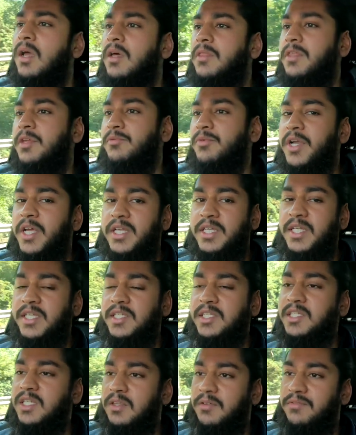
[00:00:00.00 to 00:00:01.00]
The rear
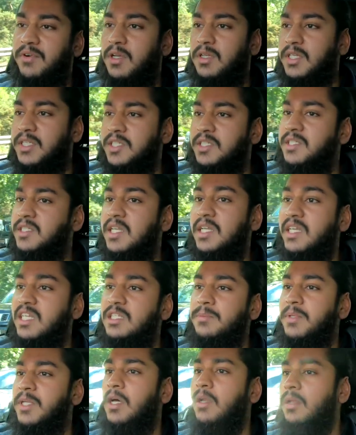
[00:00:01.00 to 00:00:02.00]
discs and the front discs didn't need
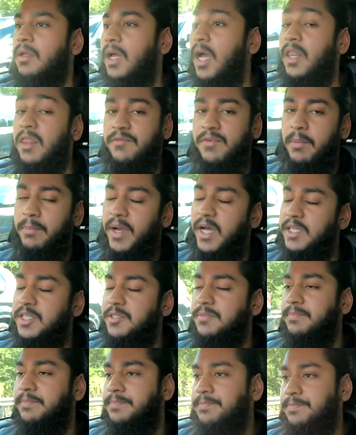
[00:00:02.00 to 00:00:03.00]
to be done, and the front pads.